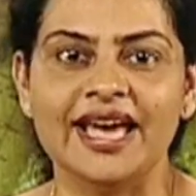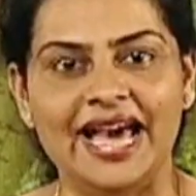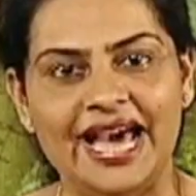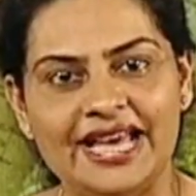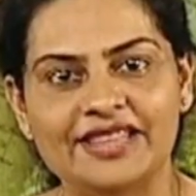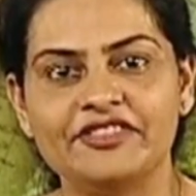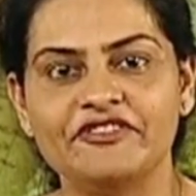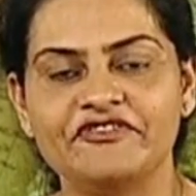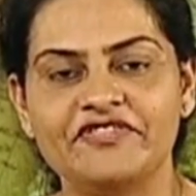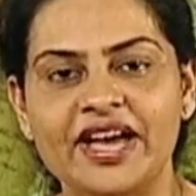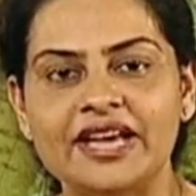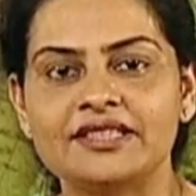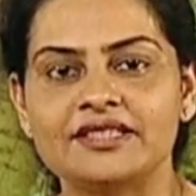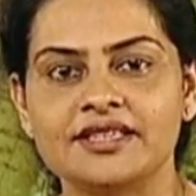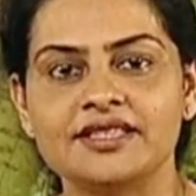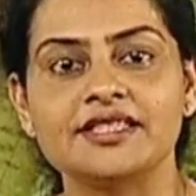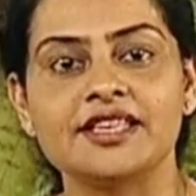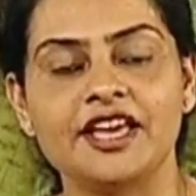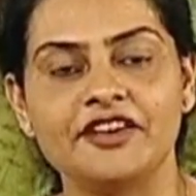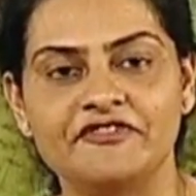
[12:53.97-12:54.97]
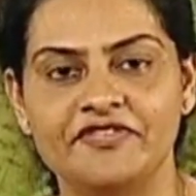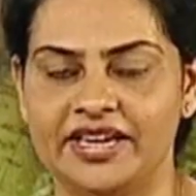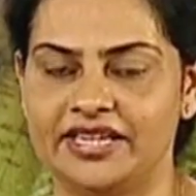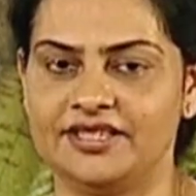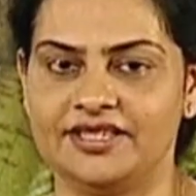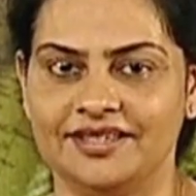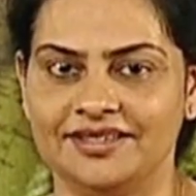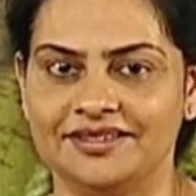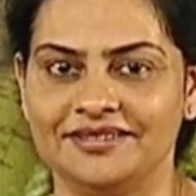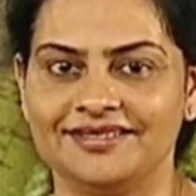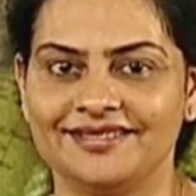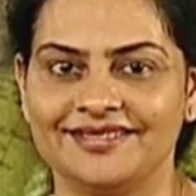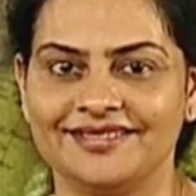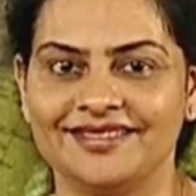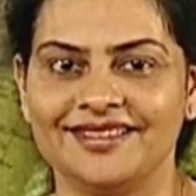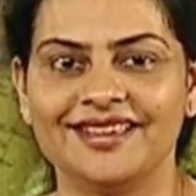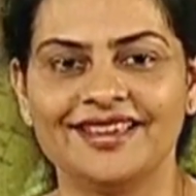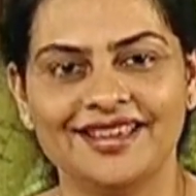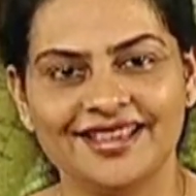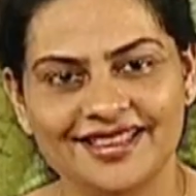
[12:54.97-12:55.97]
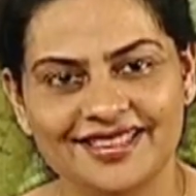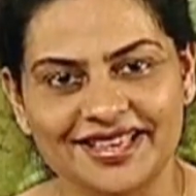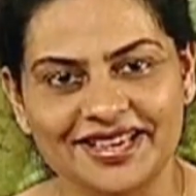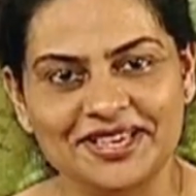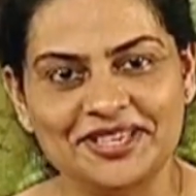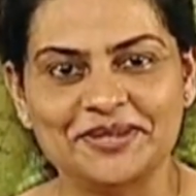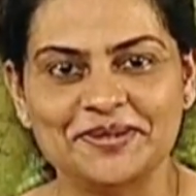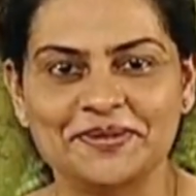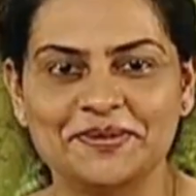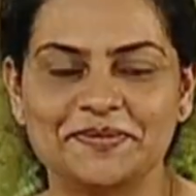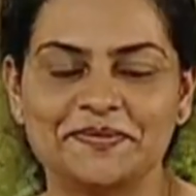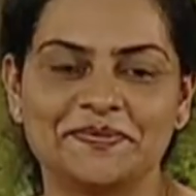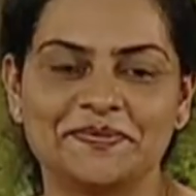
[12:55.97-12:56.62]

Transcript: and the factors affecting. Thank you.